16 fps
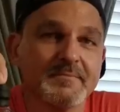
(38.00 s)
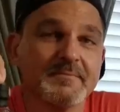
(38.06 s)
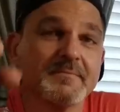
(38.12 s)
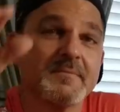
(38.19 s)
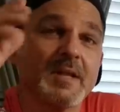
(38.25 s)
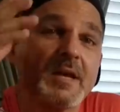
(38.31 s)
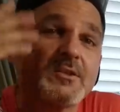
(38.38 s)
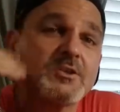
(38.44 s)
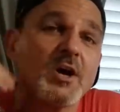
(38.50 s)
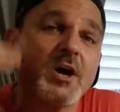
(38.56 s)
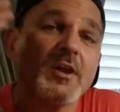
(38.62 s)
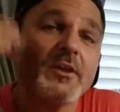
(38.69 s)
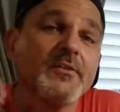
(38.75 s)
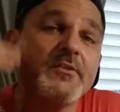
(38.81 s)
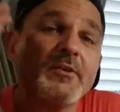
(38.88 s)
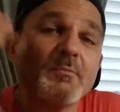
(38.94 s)
it's
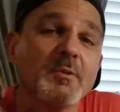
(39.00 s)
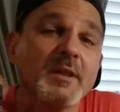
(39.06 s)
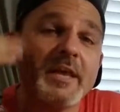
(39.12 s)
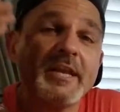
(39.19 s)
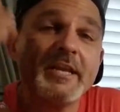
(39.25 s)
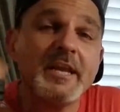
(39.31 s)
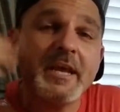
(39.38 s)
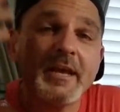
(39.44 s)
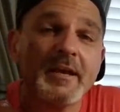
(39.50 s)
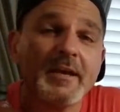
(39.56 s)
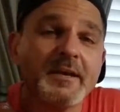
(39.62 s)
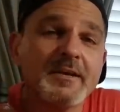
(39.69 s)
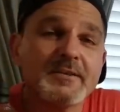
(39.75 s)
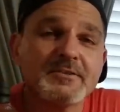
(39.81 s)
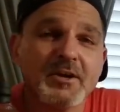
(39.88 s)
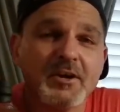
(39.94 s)
all in the blending.
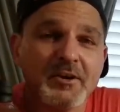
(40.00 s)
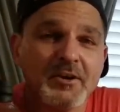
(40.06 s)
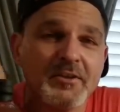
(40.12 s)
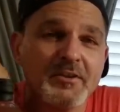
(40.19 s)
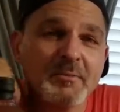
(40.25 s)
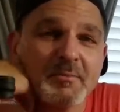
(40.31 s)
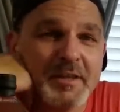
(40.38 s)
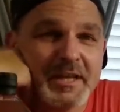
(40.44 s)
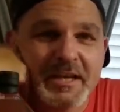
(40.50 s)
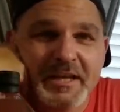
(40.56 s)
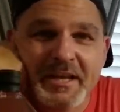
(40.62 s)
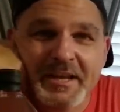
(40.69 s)
It's all in the blending.